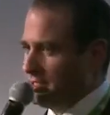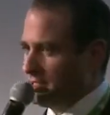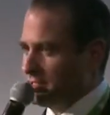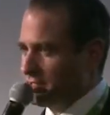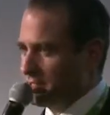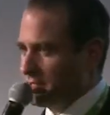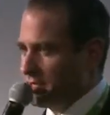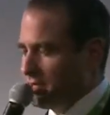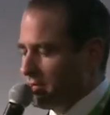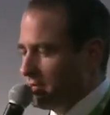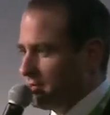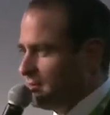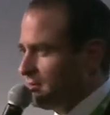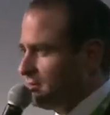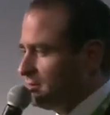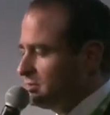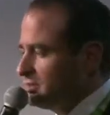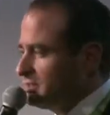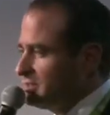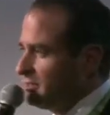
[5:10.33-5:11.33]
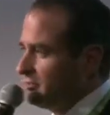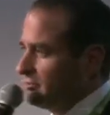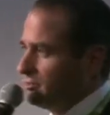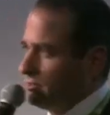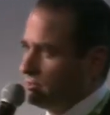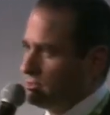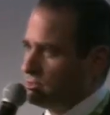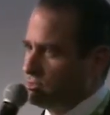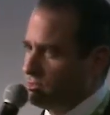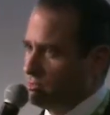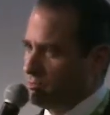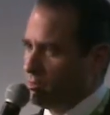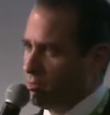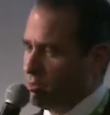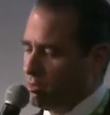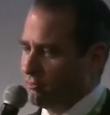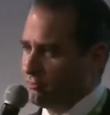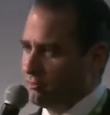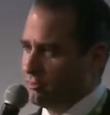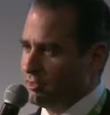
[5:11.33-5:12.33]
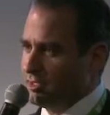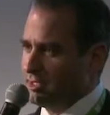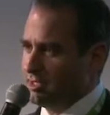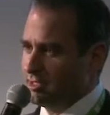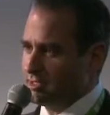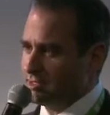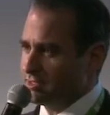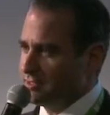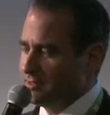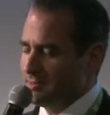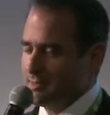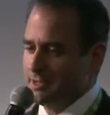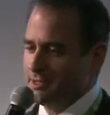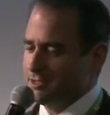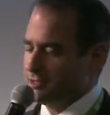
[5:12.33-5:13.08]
discounts, they have consumer offerings.